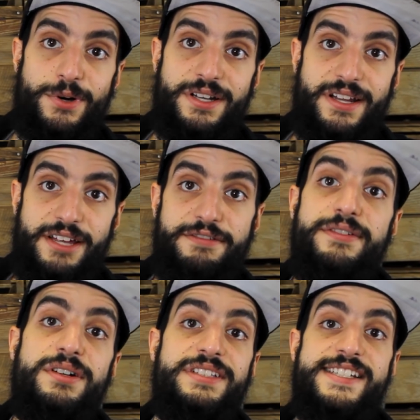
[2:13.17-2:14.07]
what a
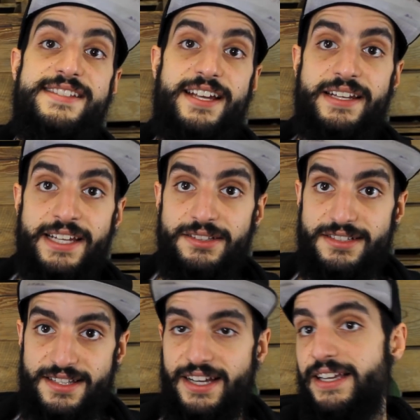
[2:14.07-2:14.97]
full 10-second hit
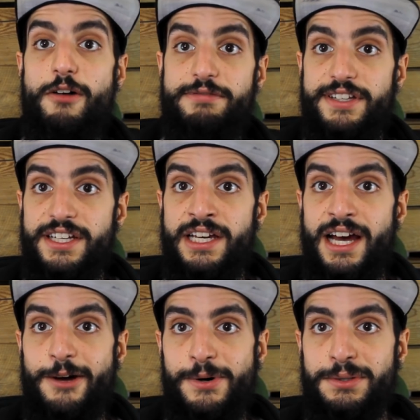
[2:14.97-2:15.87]
looks like. Hopefully
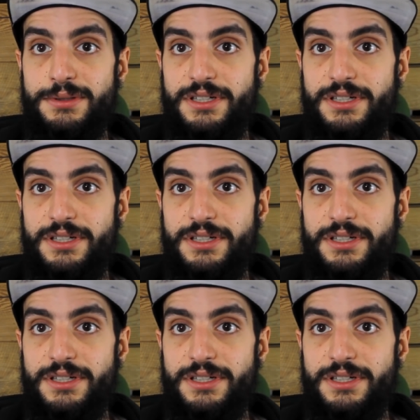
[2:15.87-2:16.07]
I won't